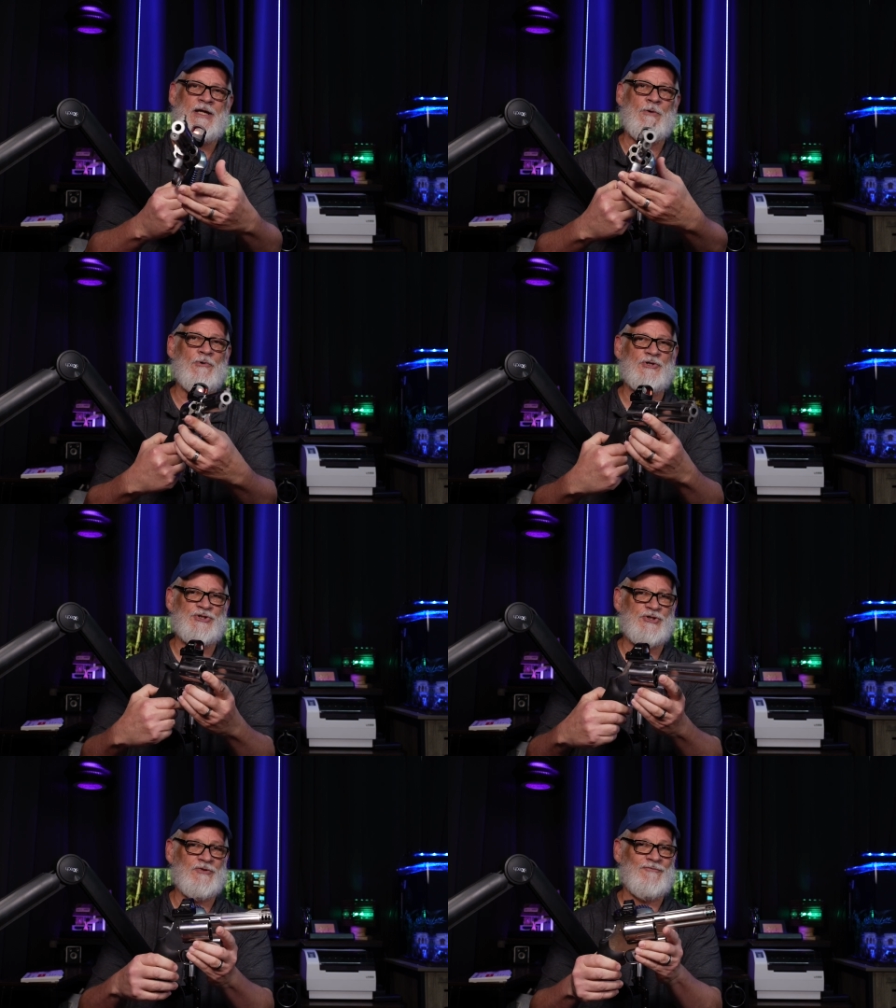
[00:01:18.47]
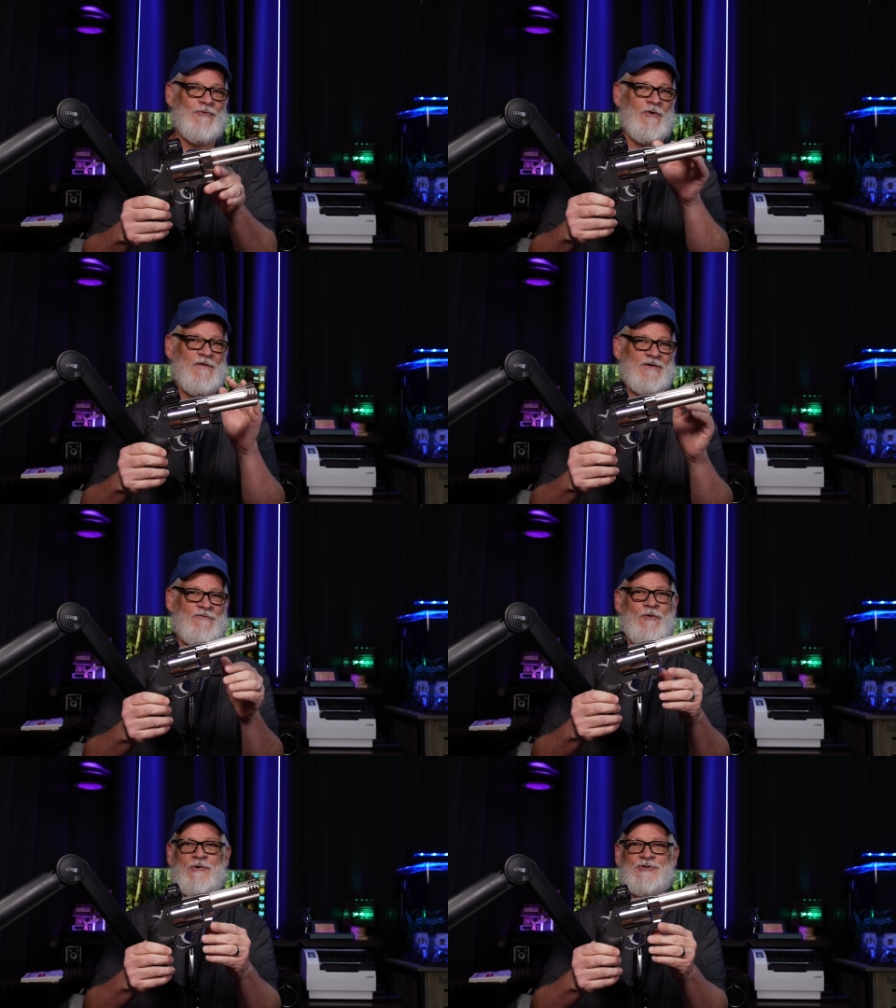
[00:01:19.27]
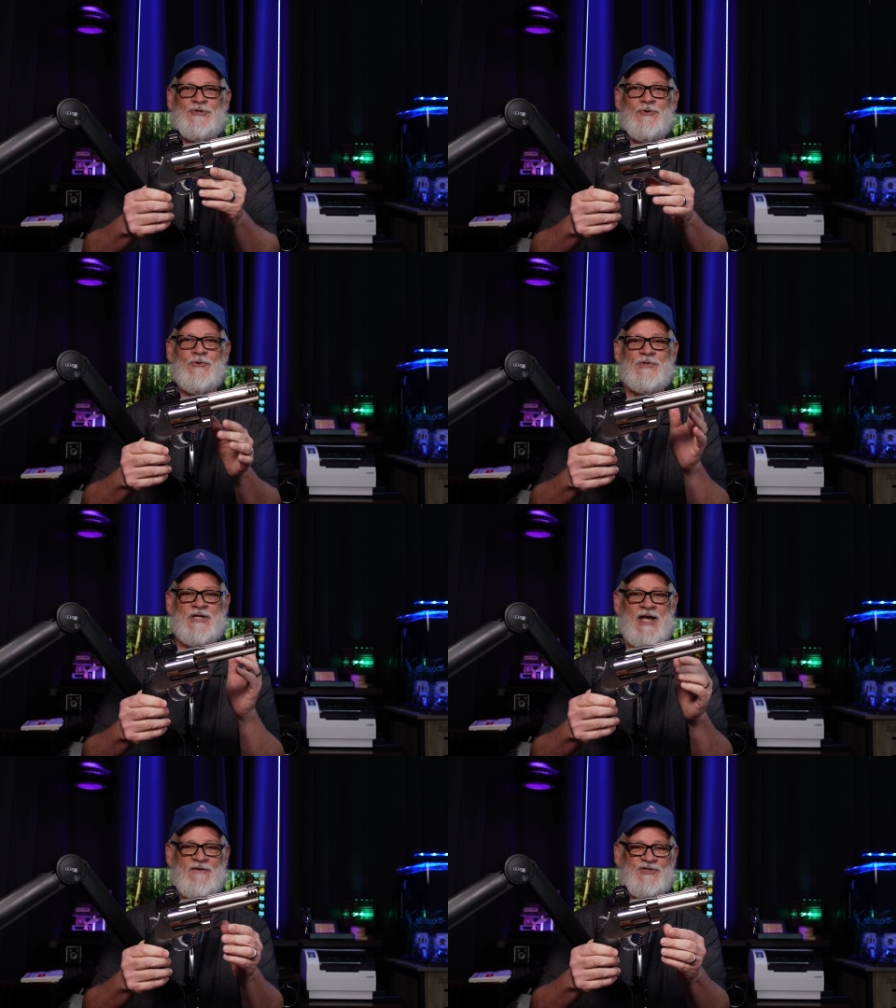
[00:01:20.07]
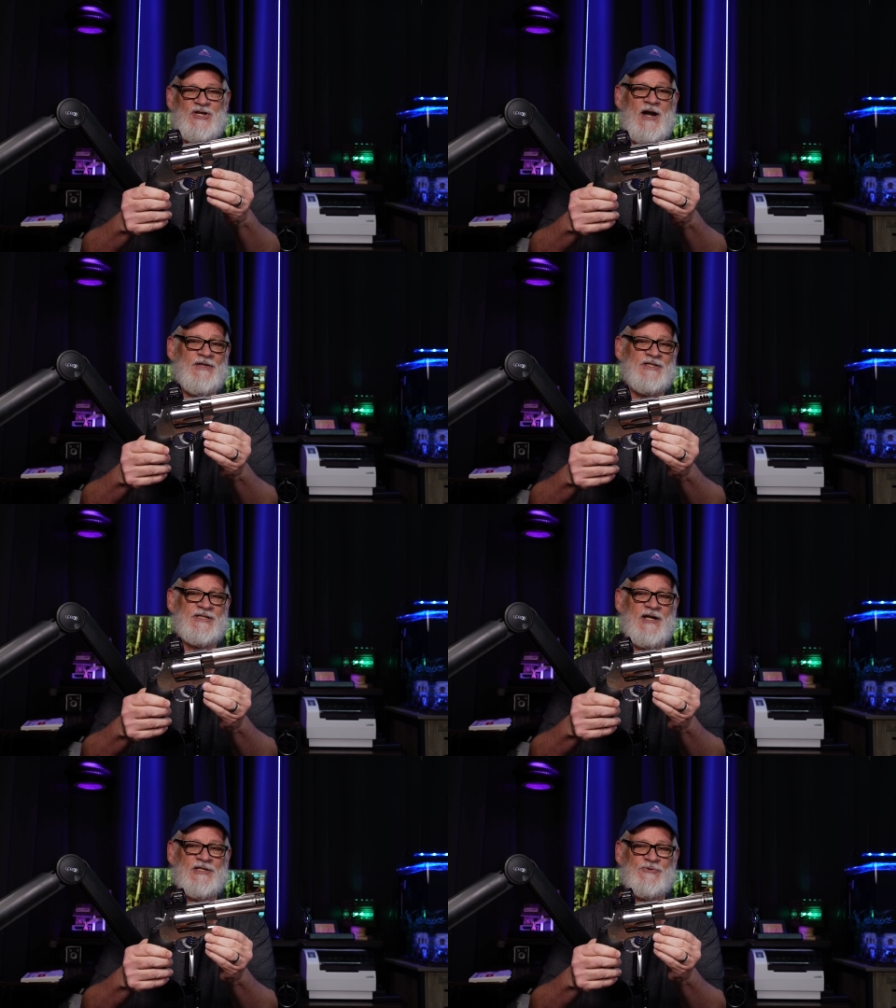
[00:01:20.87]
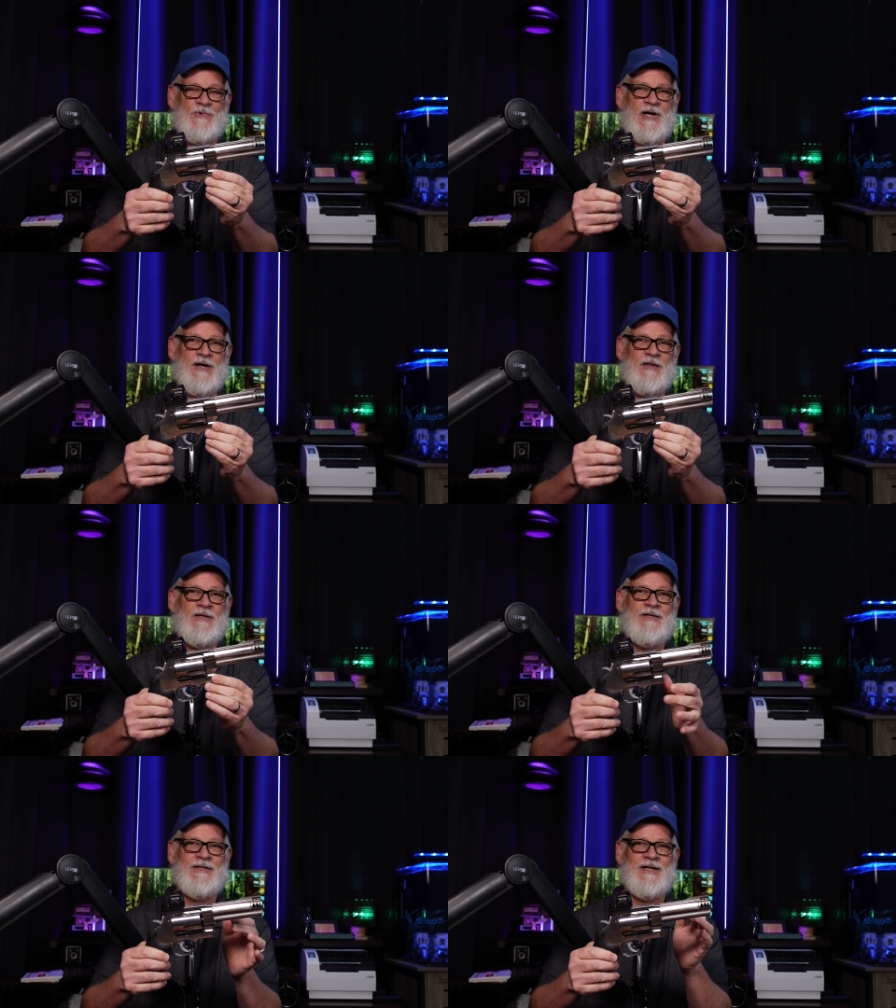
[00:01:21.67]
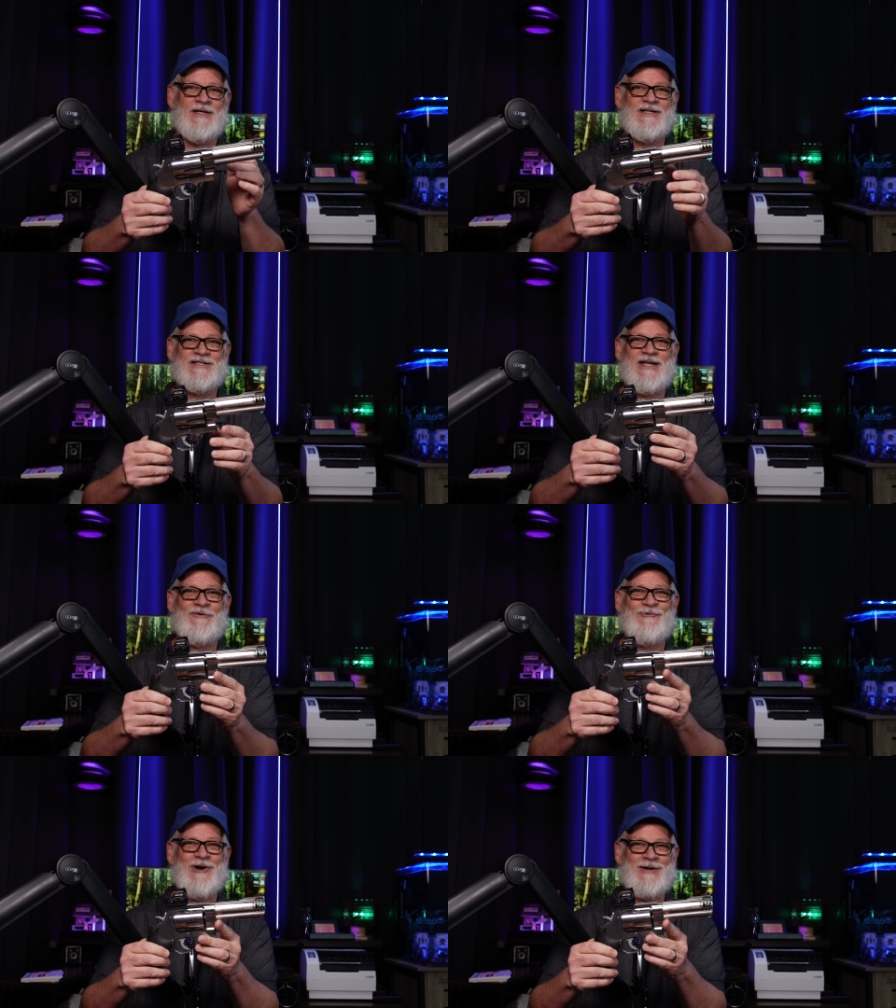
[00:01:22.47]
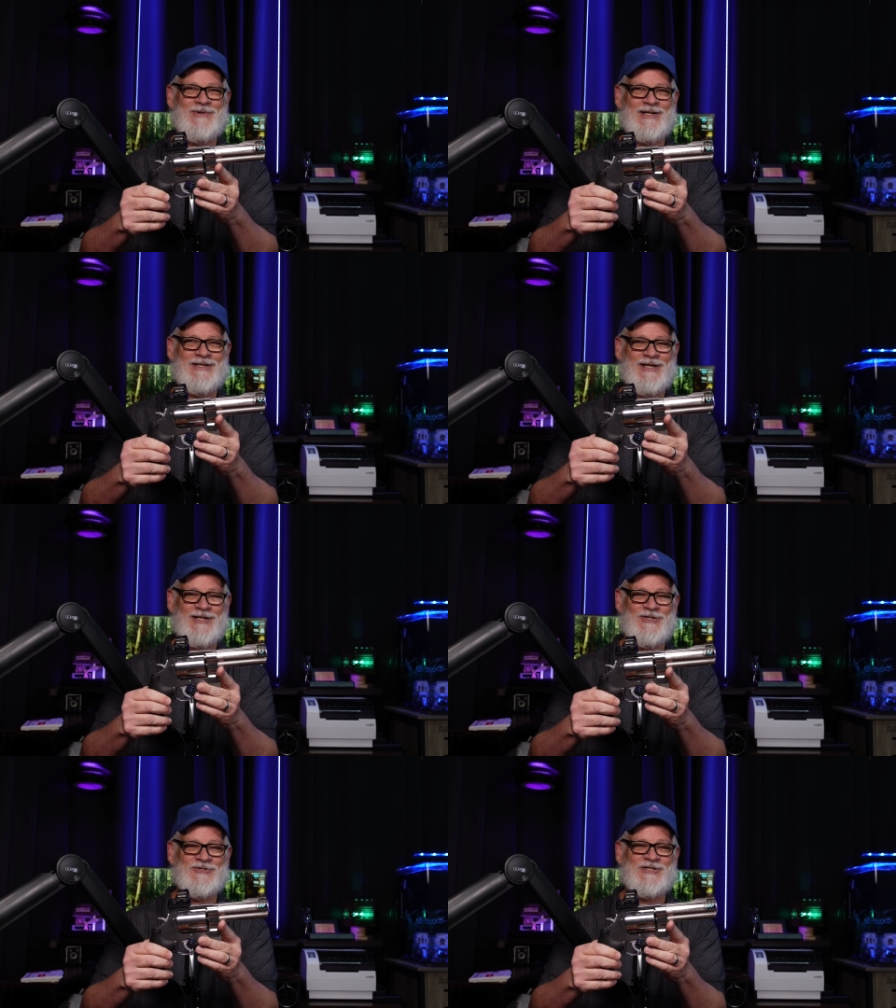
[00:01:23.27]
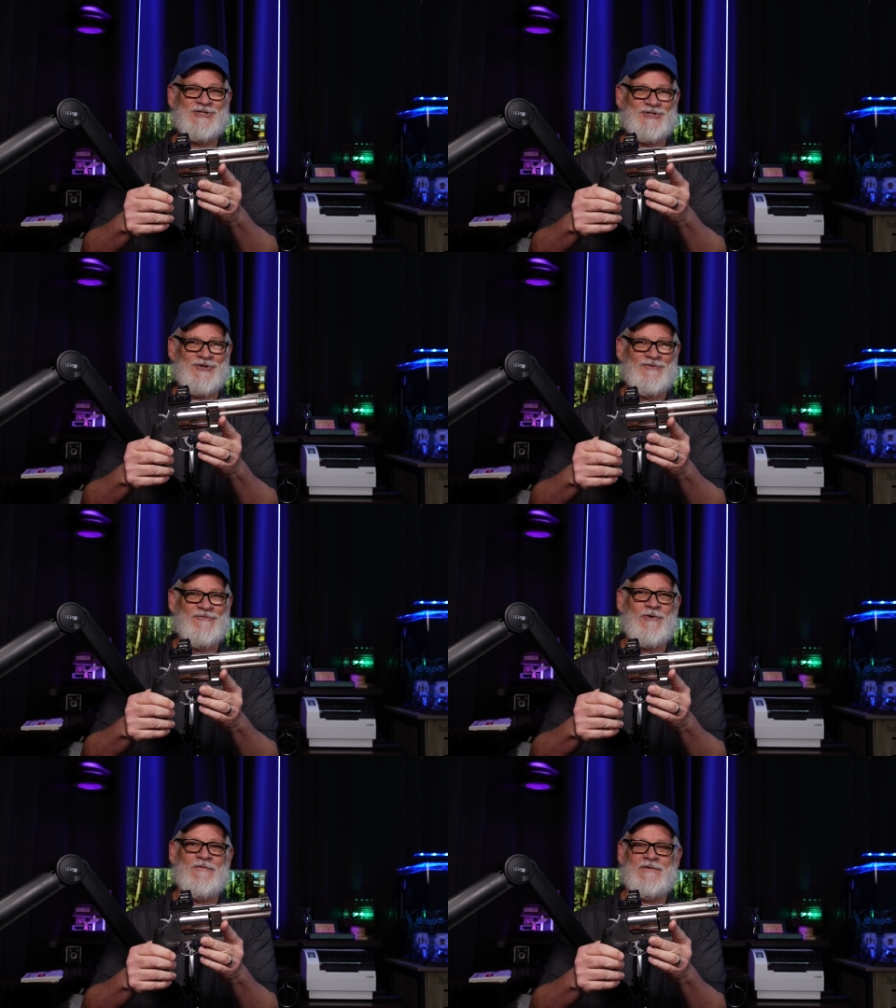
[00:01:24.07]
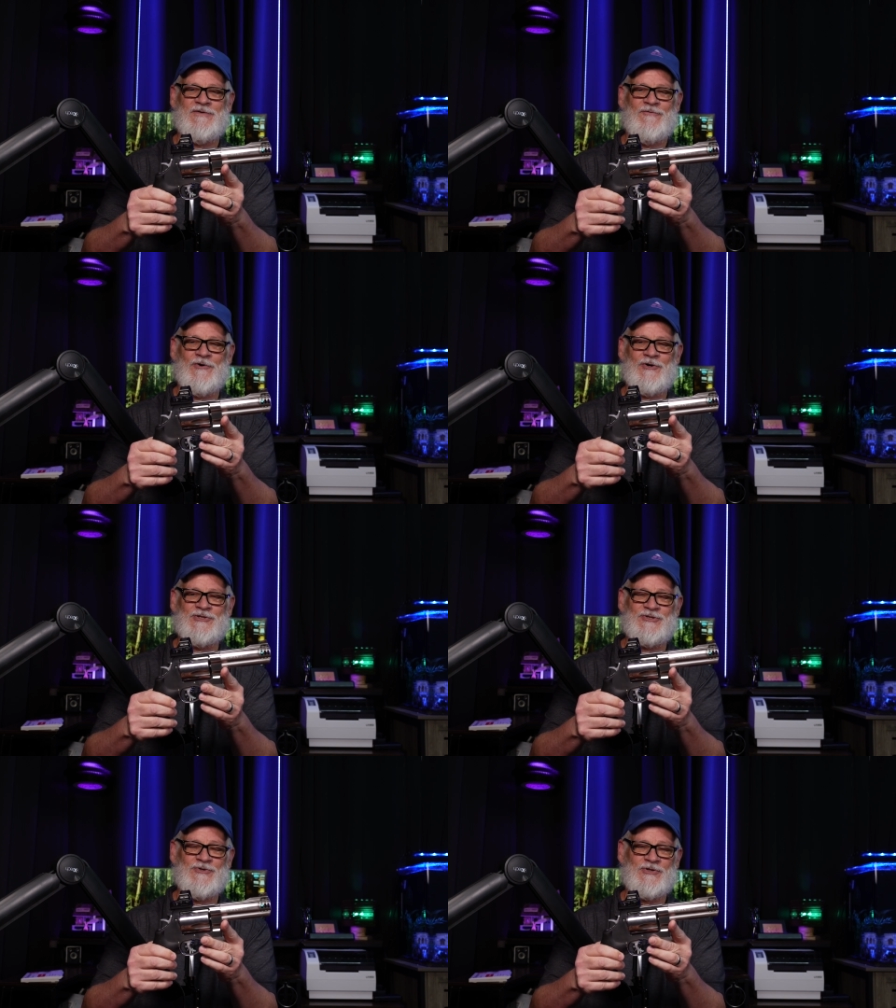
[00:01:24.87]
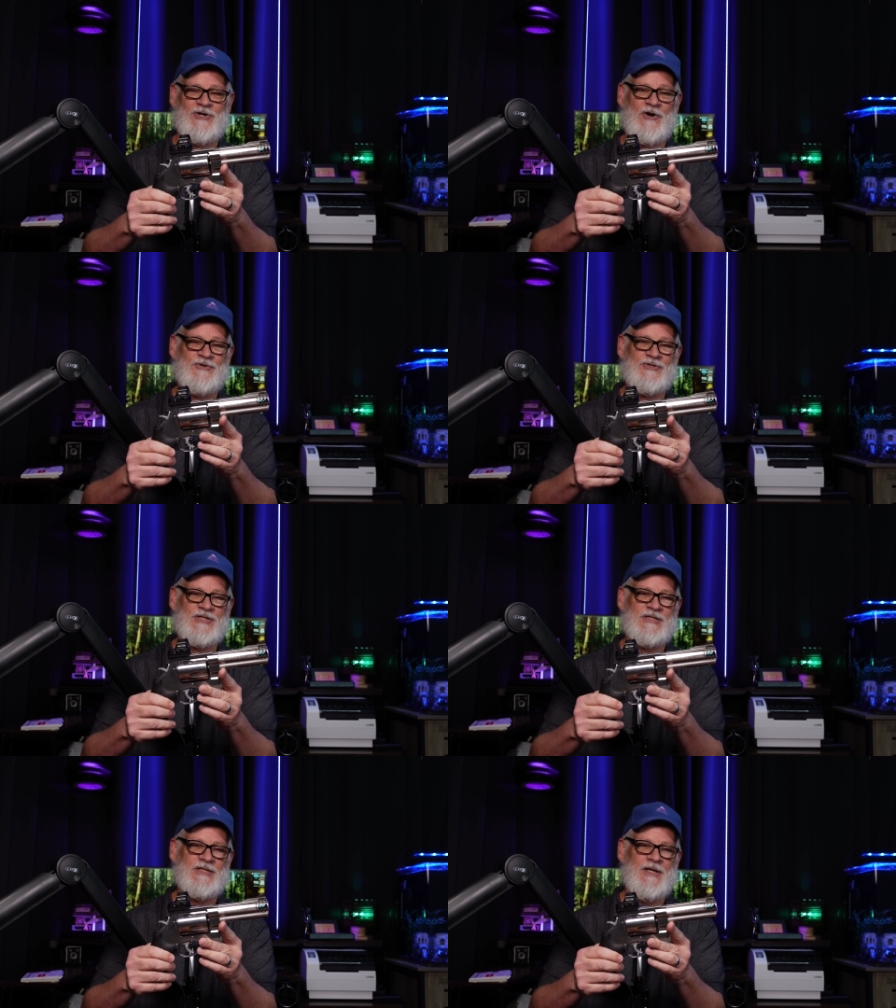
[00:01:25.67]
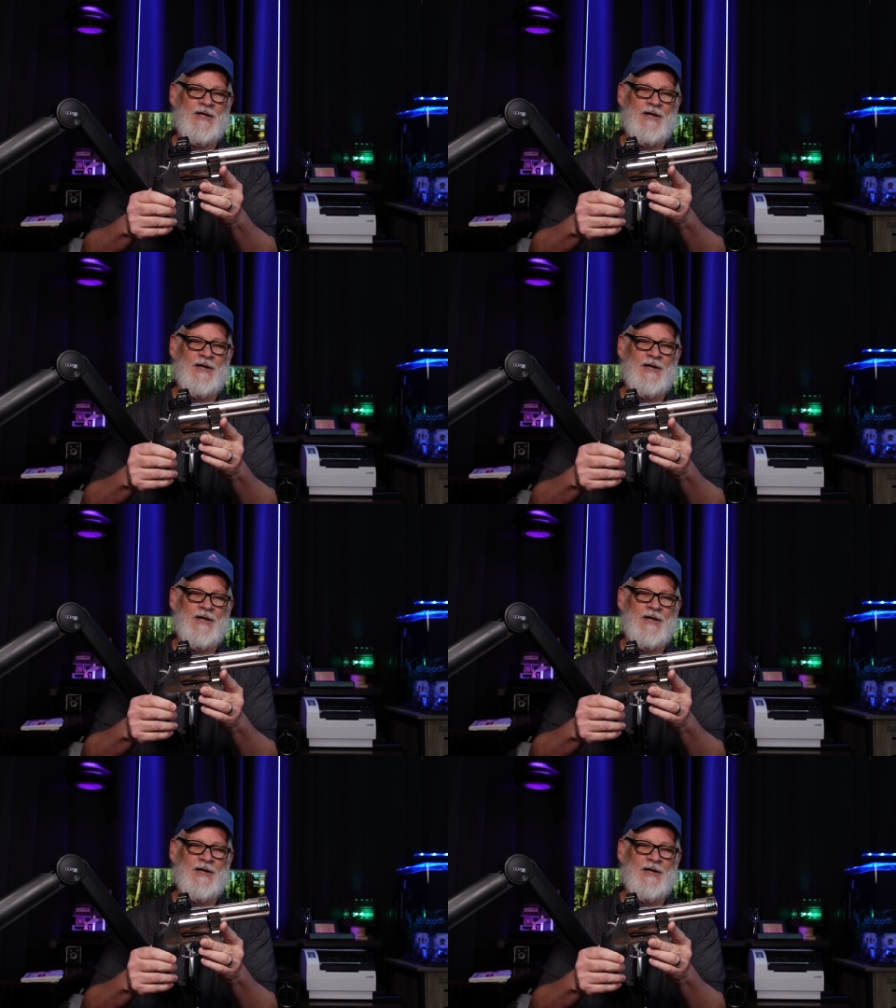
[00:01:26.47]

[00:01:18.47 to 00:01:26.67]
It will shoot 454 Casull, which I have shot in this gun as well. It does have quite a bit of kick using certain 454 Casull cartridges,